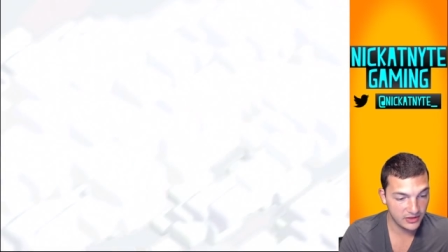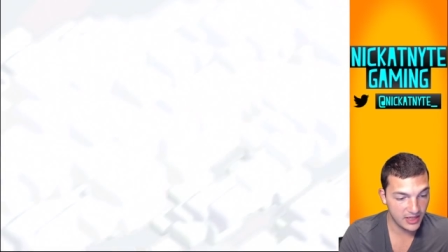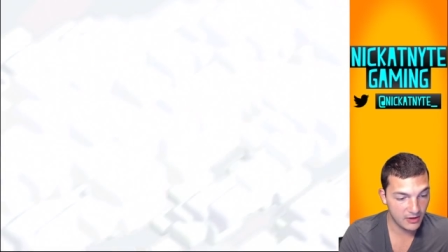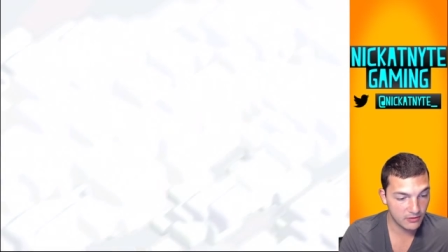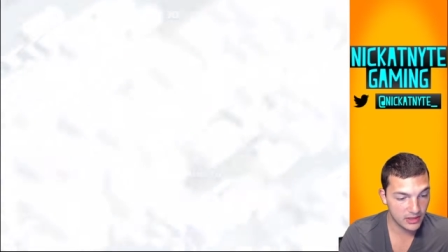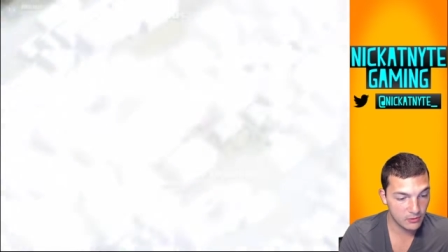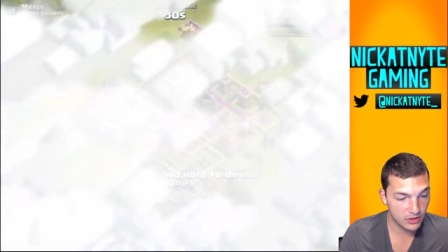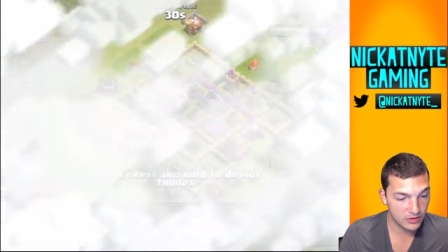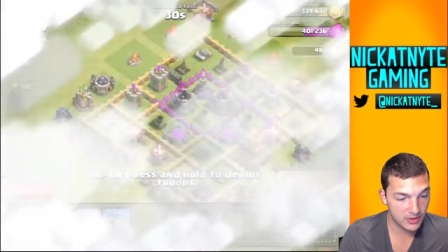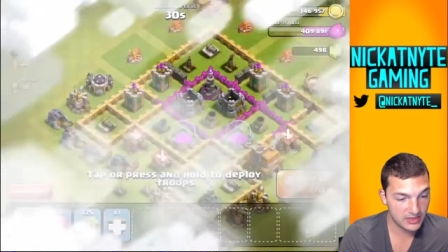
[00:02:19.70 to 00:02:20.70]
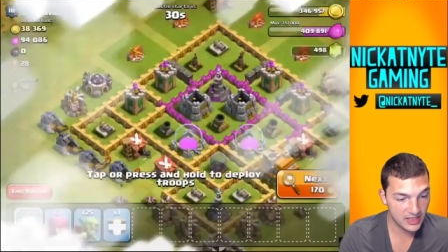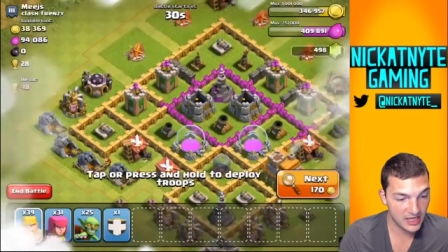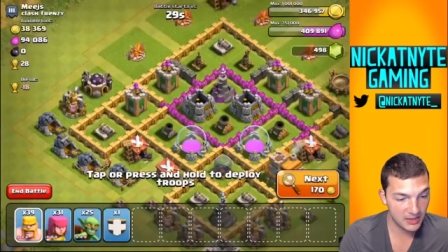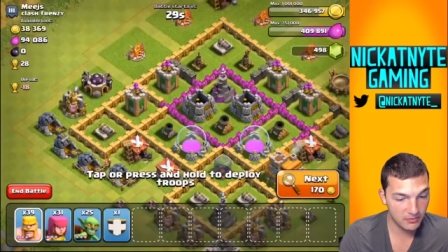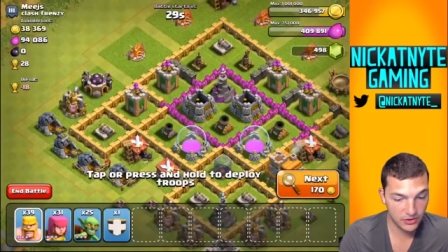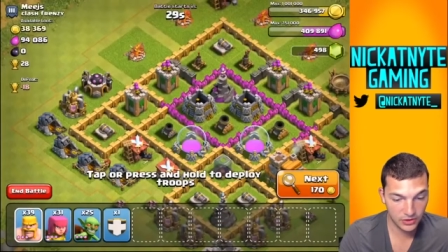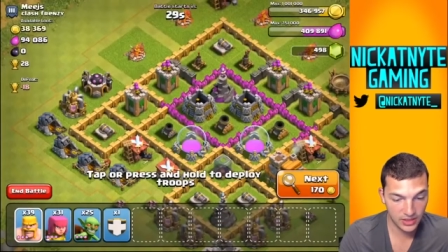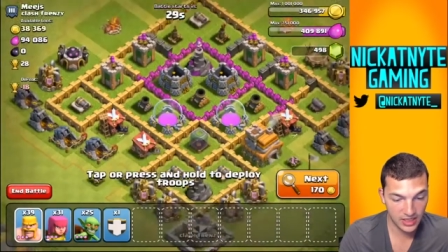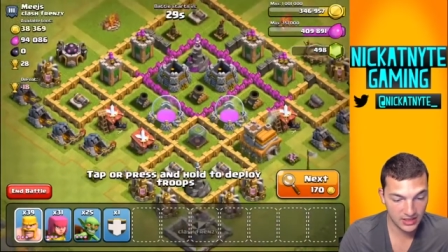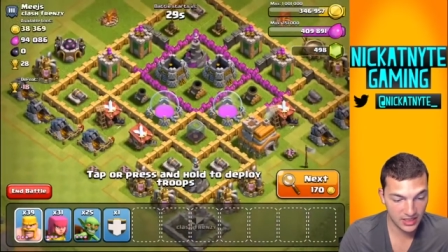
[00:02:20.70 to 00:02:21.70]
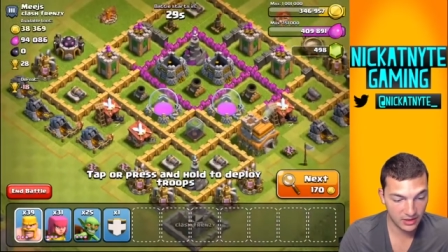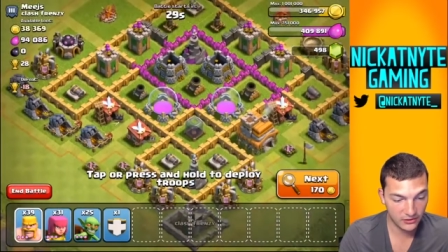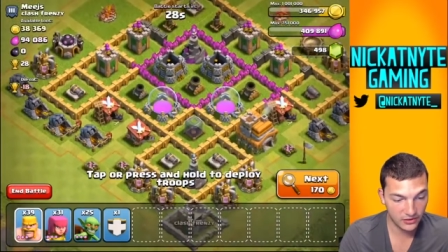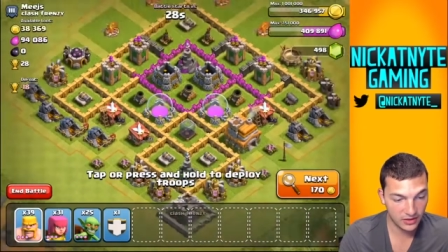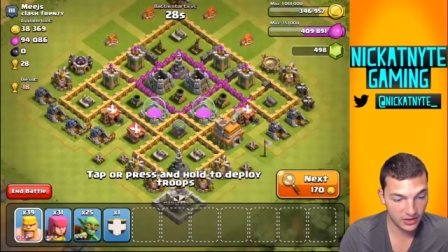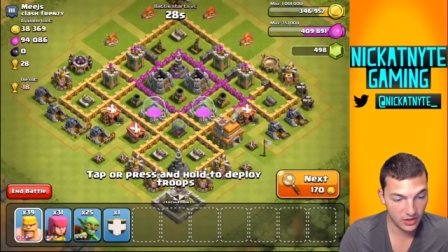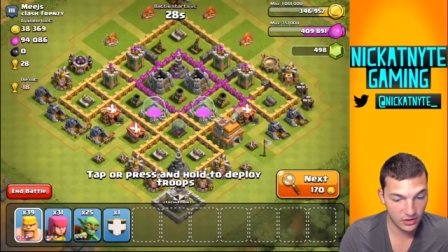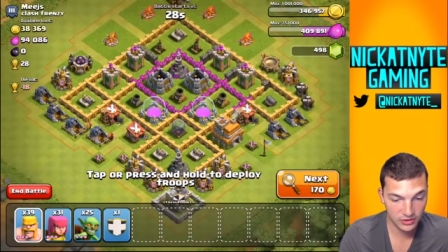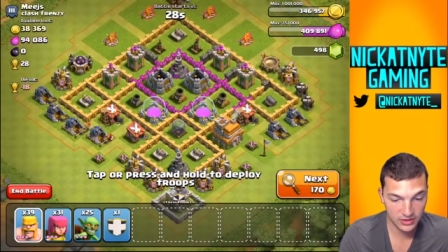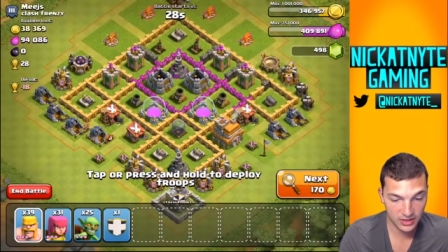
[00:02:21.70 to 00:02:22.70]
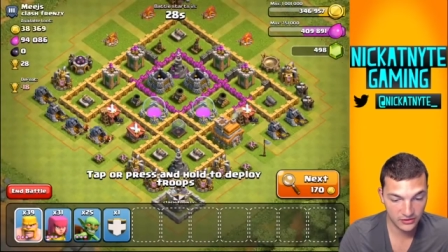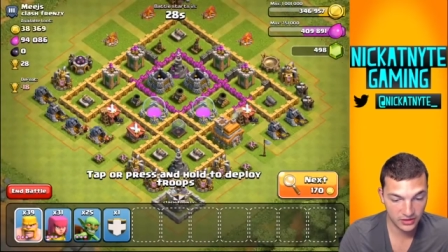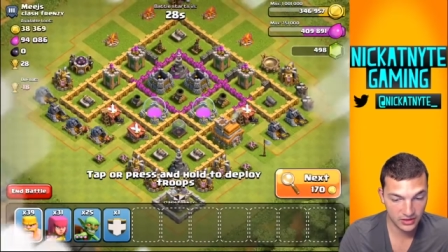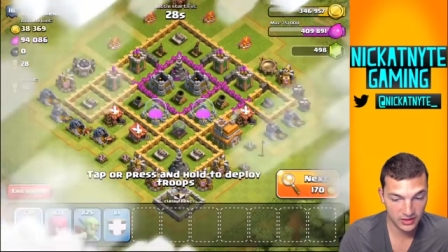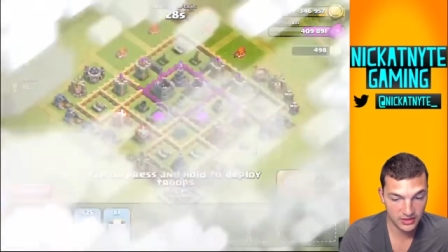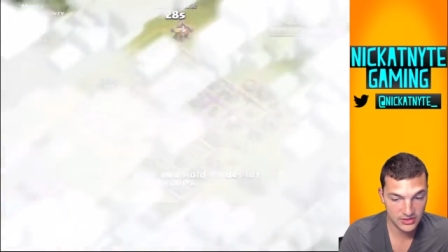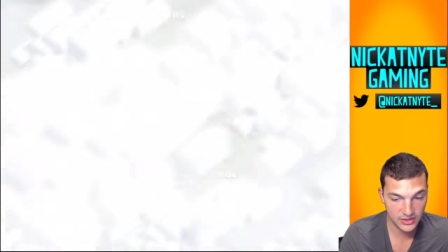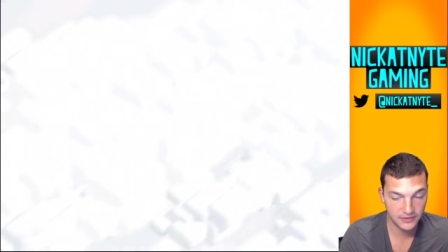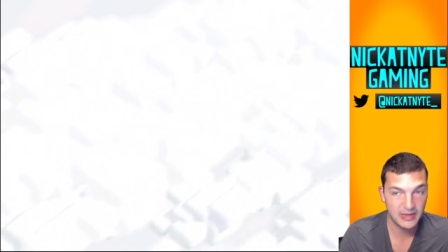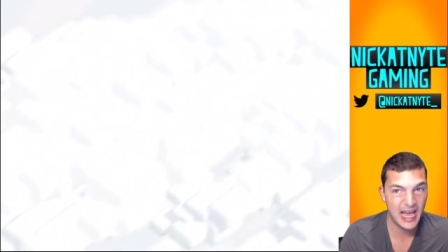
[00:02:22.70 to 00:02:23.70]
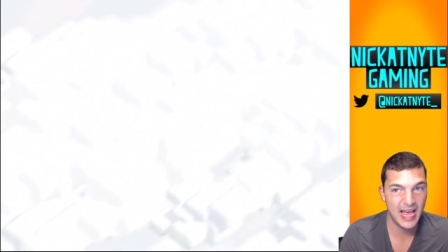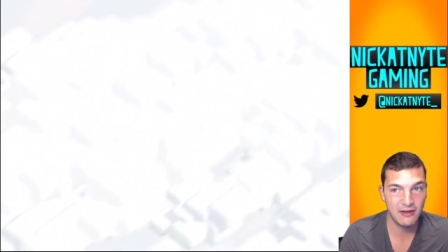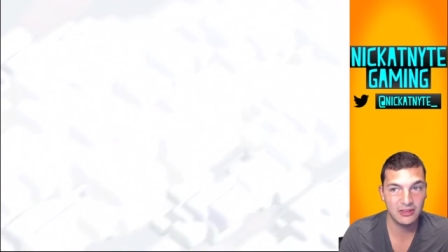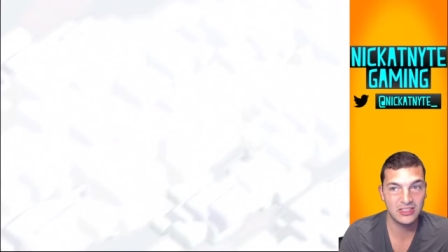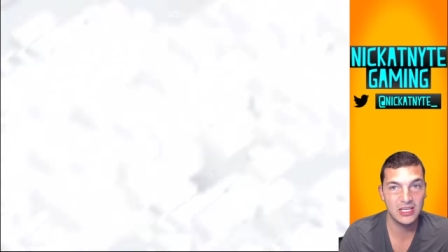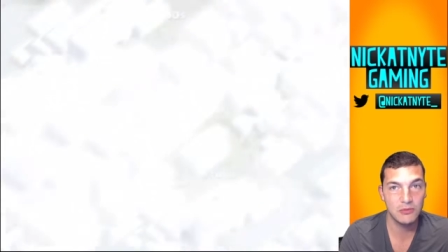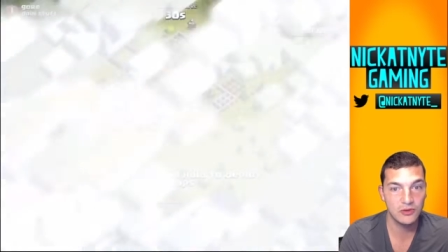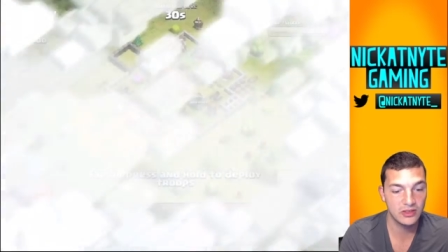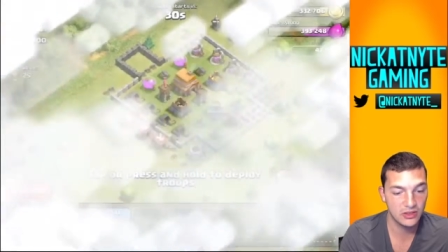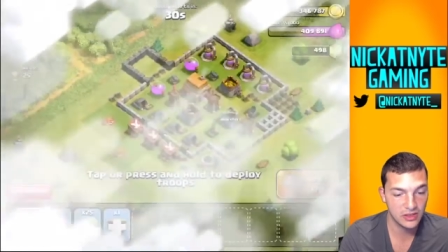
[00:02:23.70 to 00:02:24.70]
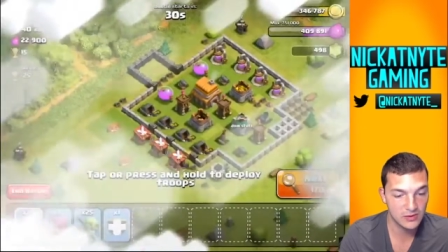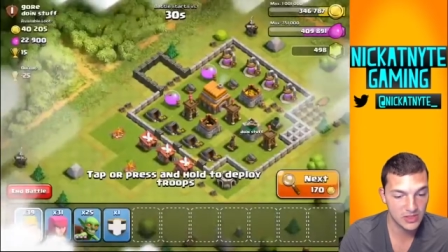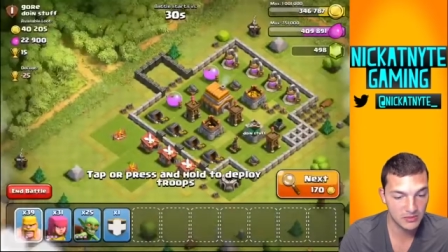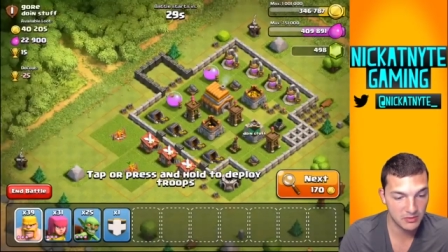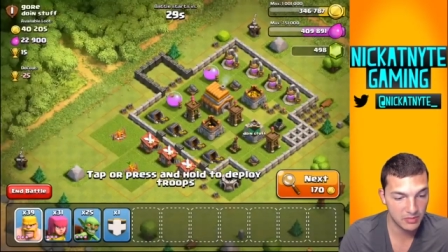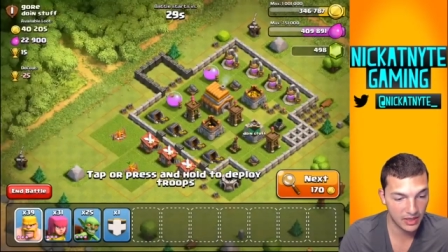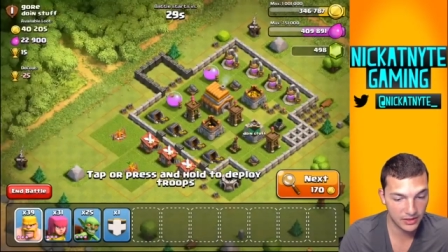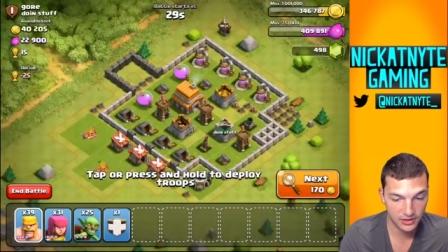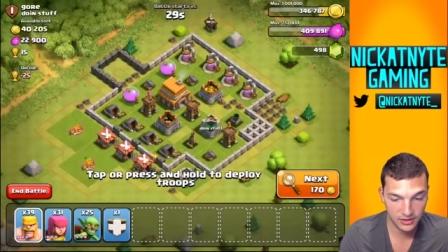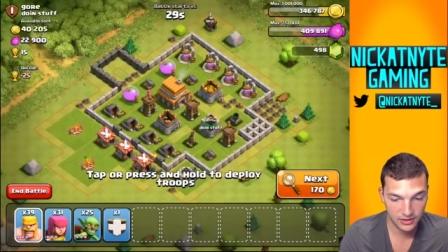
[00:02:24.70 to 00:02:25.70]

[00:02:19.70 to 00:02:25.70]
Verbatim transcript: not really worth my time. 38,000 and 100,000 elixir. Nah, let's keep moving, looking for something better.